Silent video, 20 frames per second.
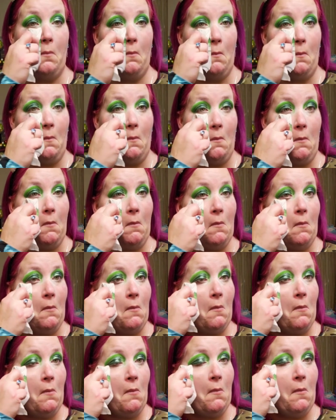
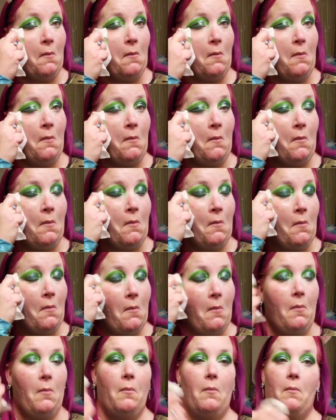
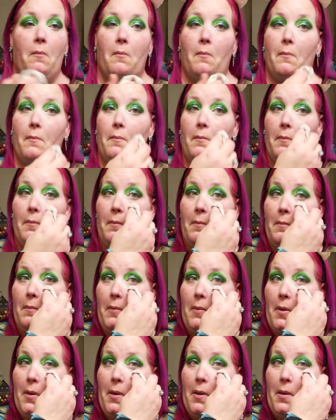
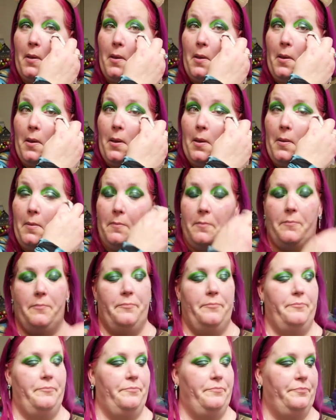
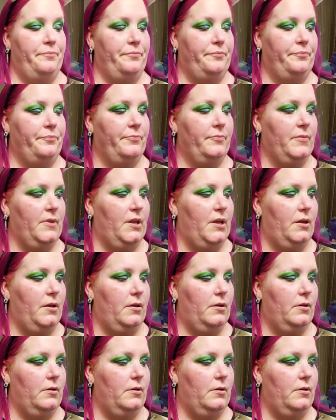Nothing is said.